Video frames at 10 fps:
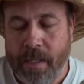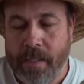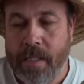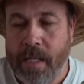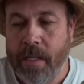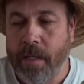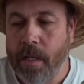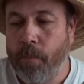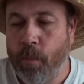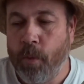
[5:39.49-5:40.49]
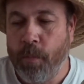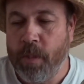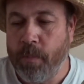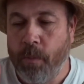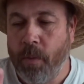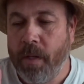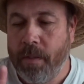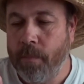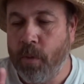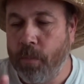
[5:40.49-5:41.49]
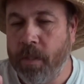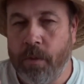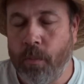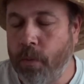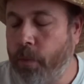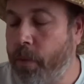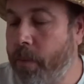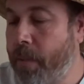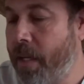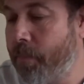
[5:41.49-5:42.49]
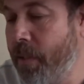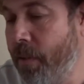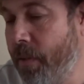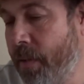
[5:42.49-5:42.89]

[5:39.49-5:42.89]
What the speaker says: I've seen that in a couple movies, but one of the movies were really popular.